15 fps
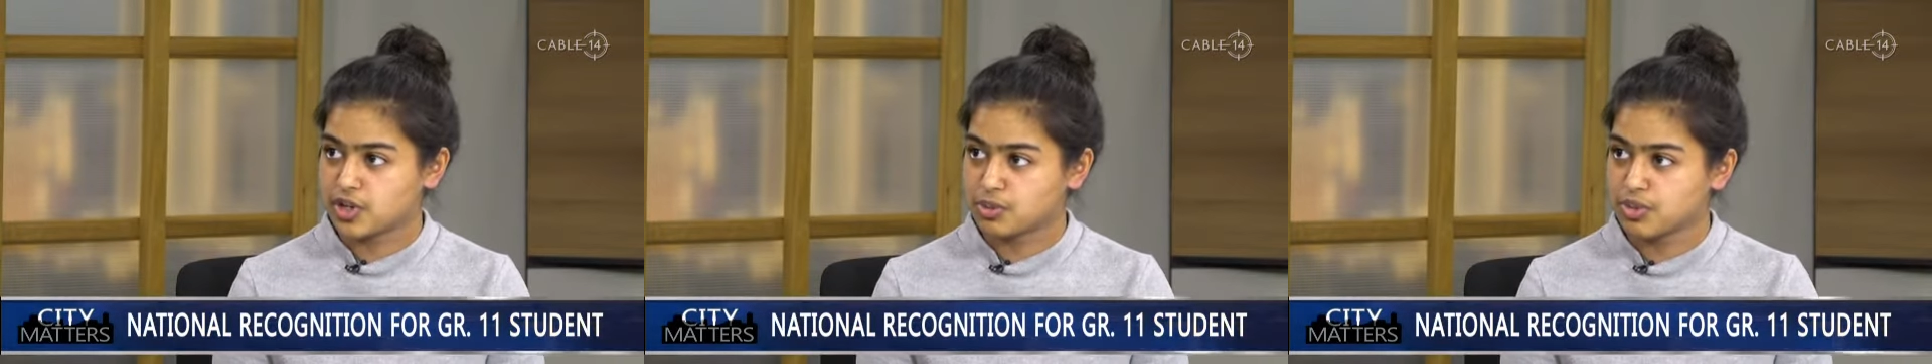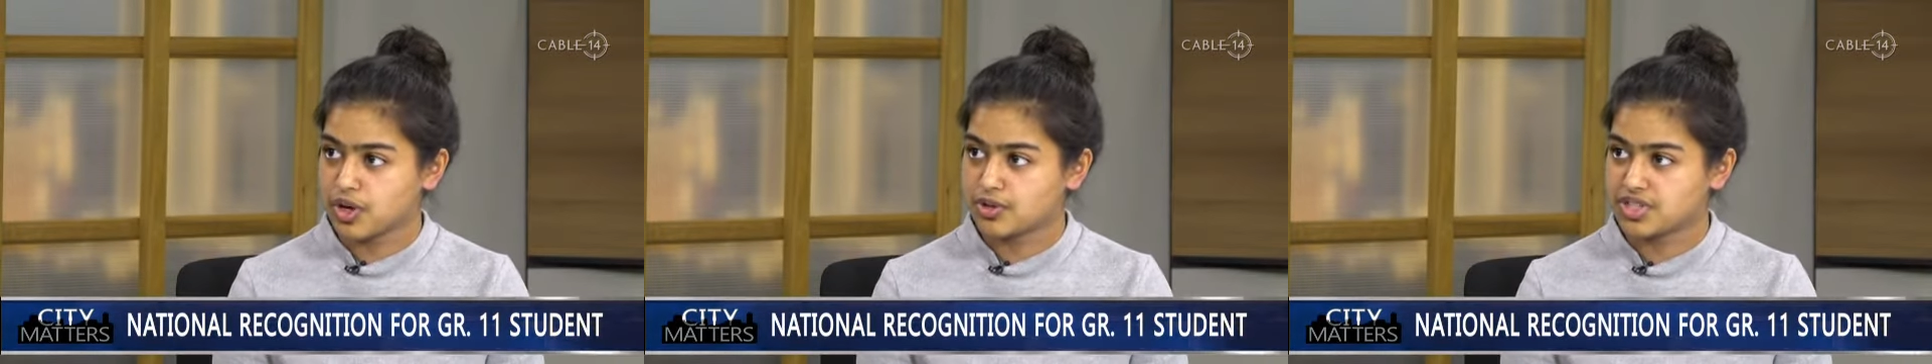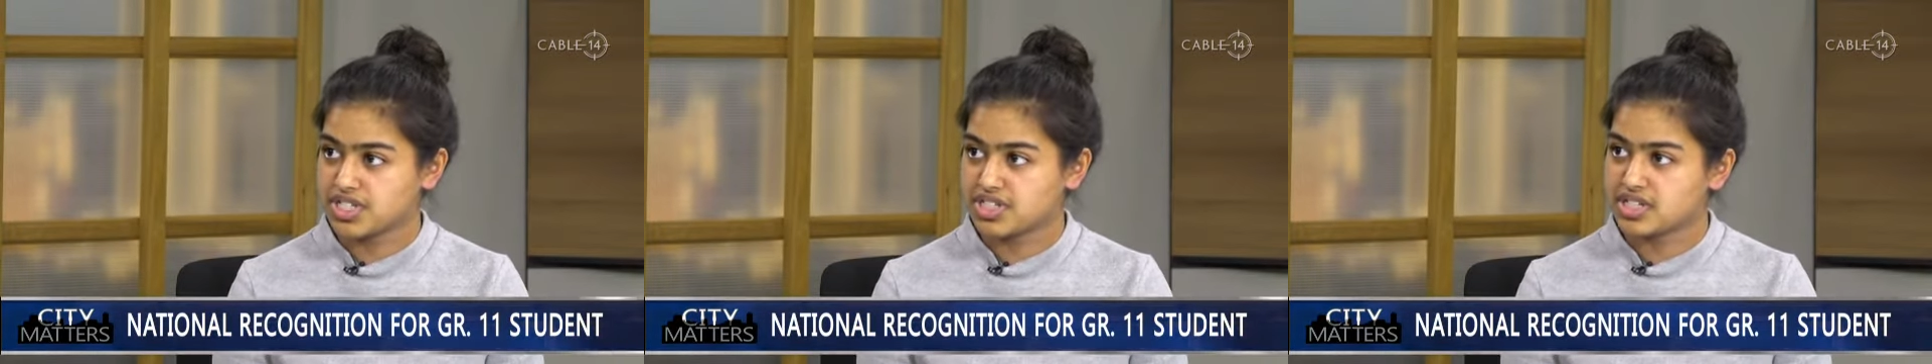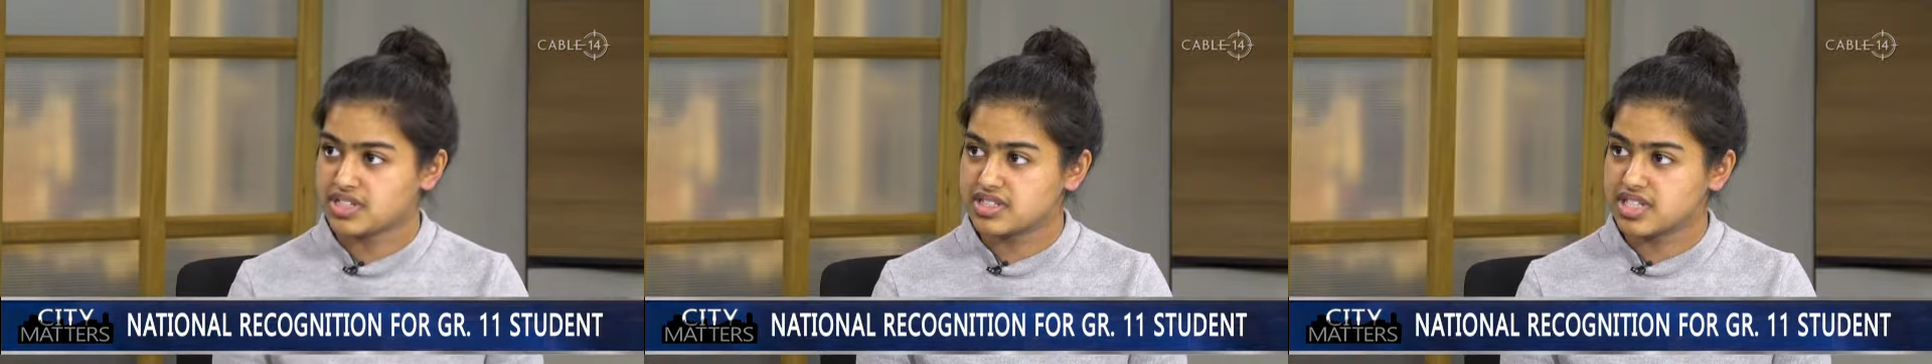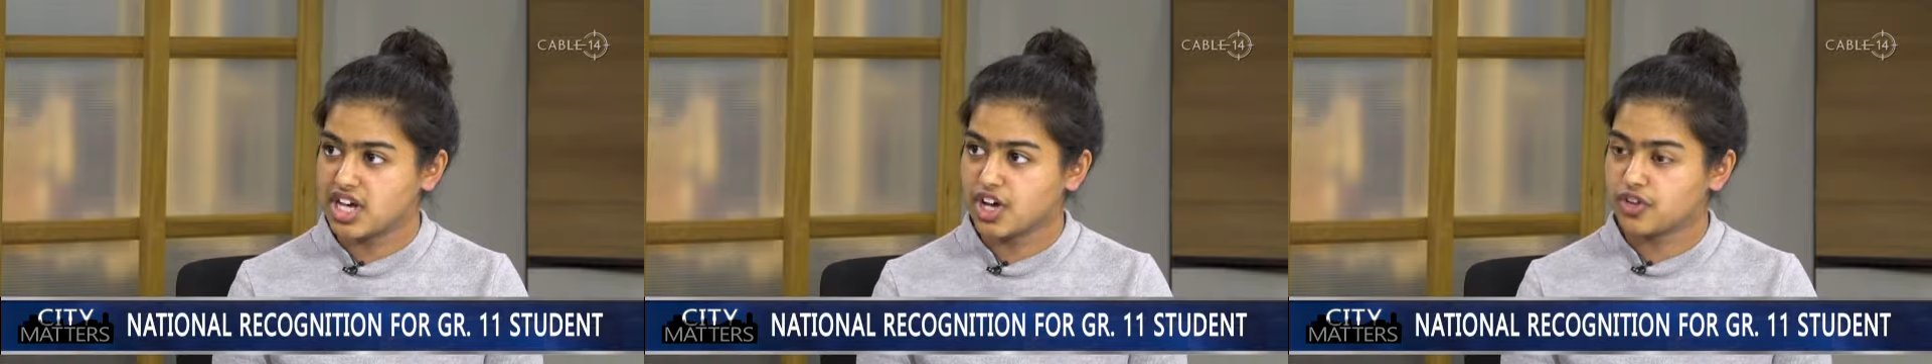or protein
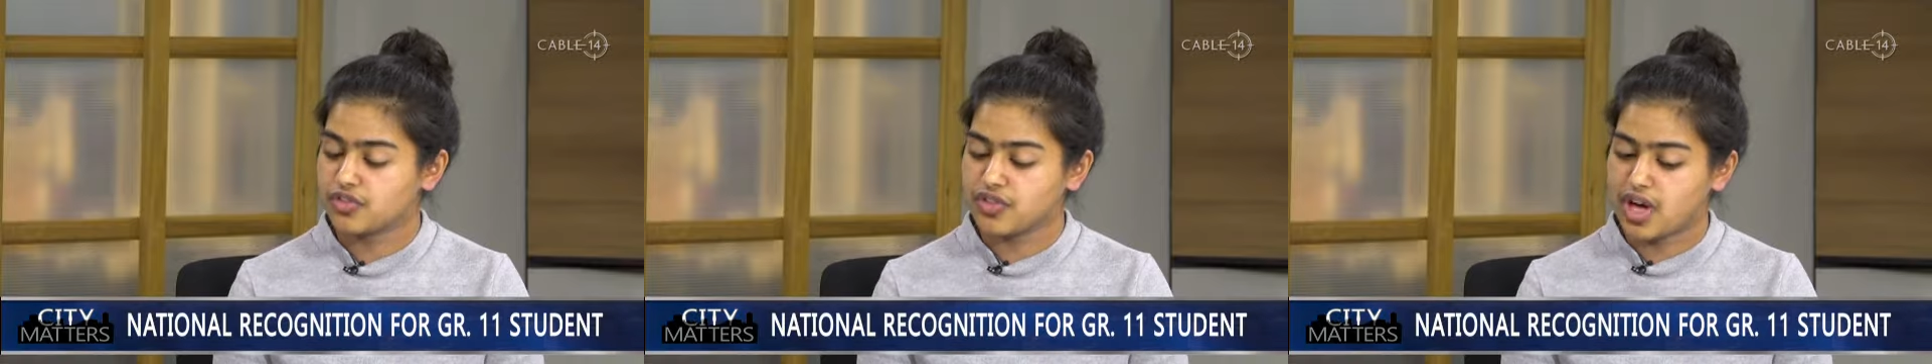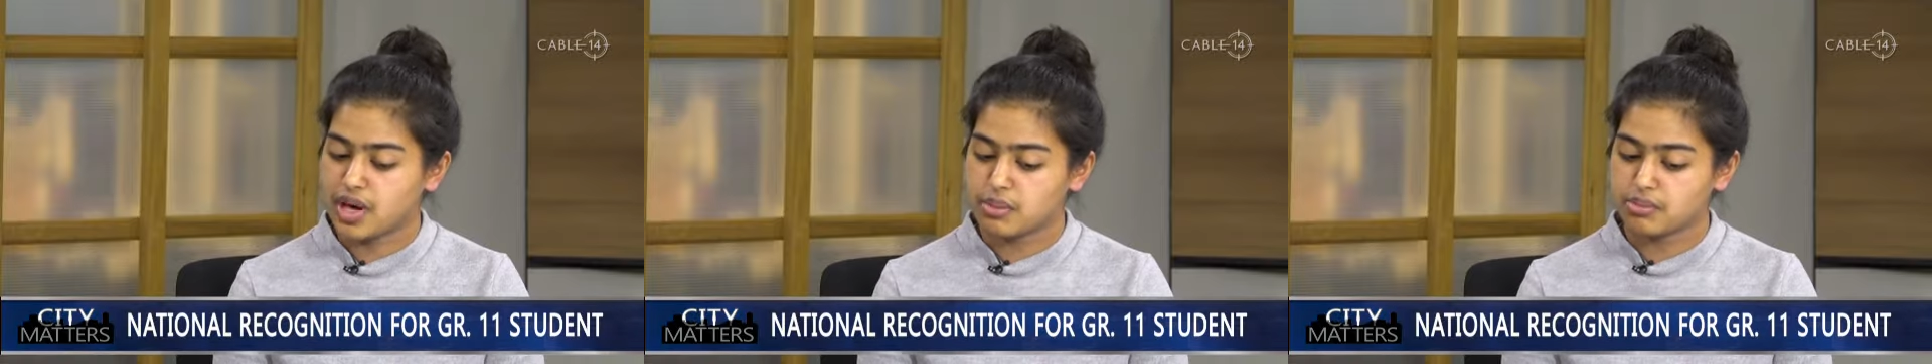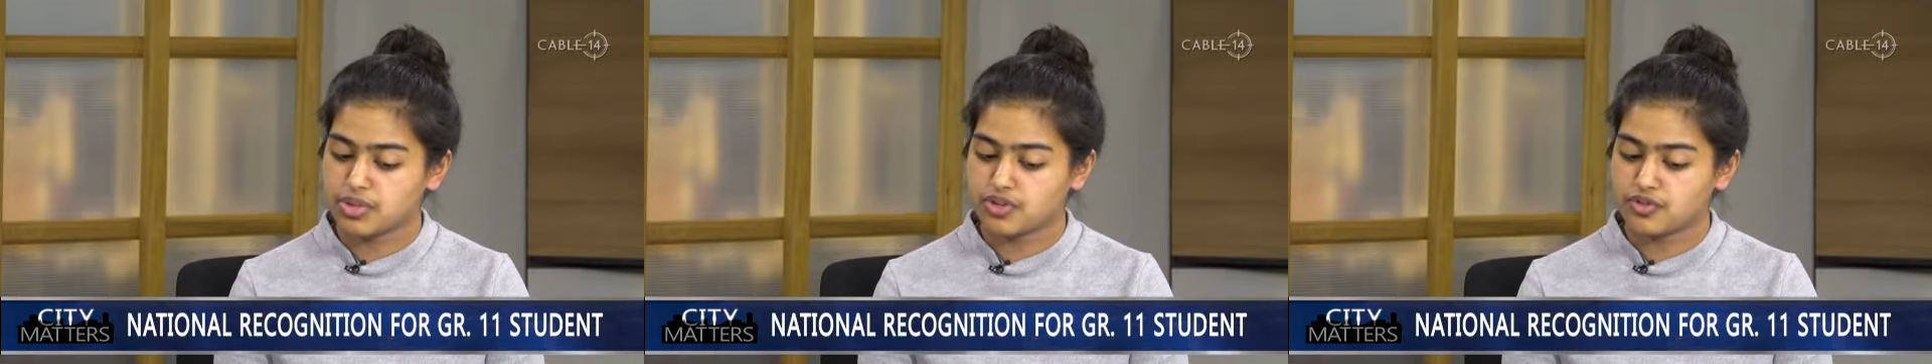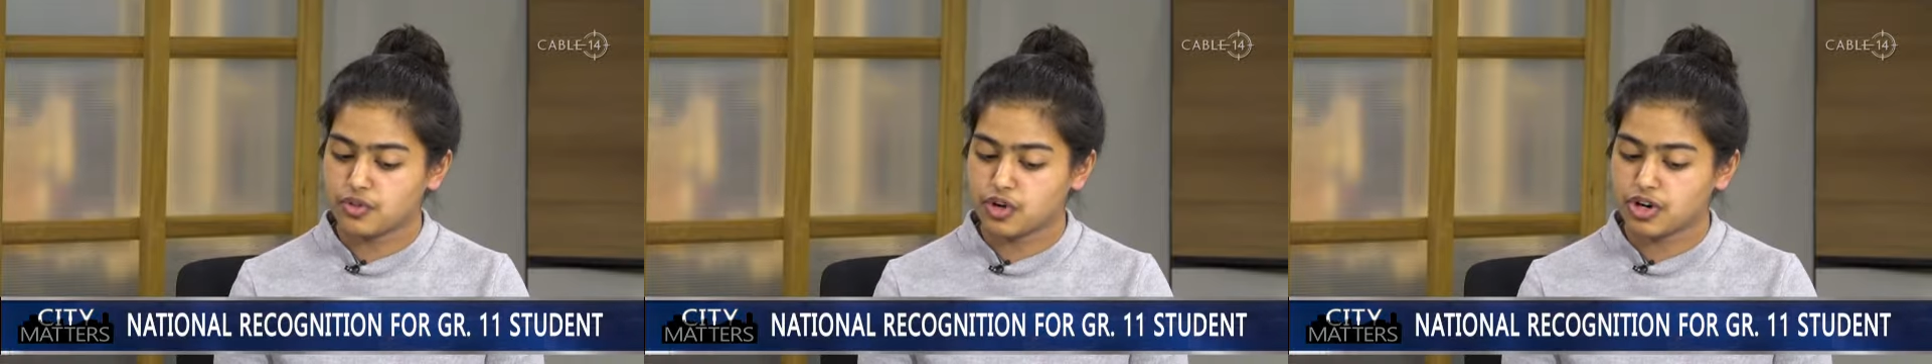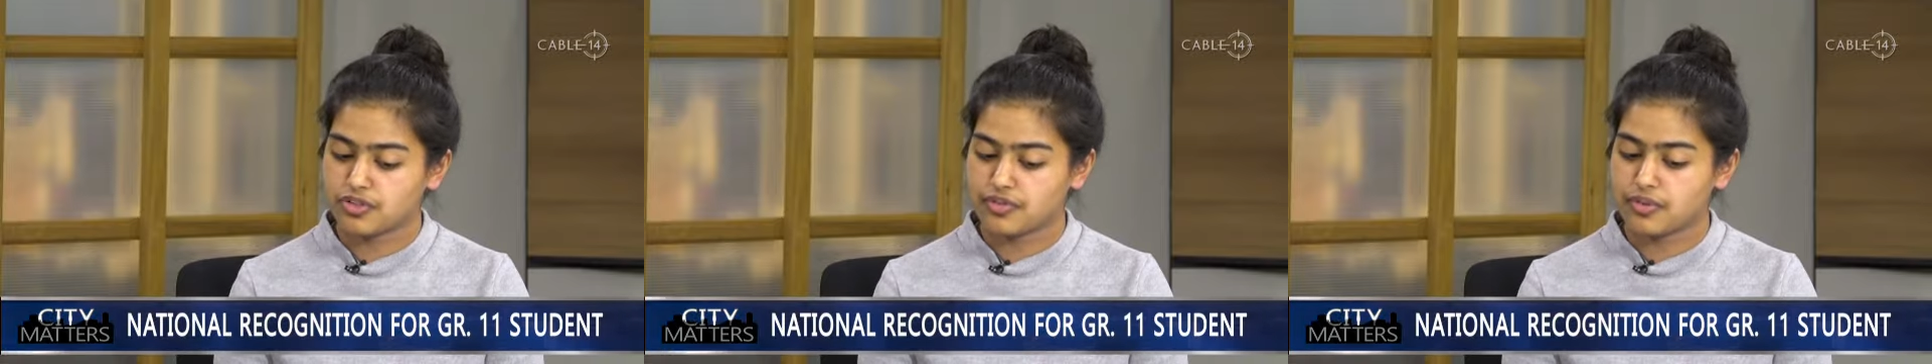itself
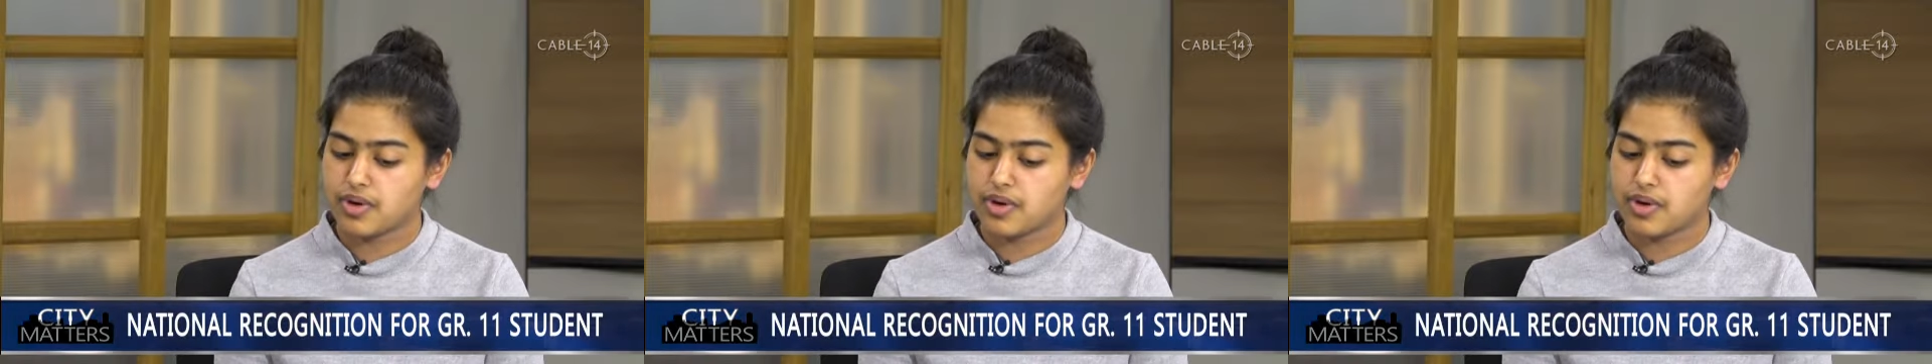before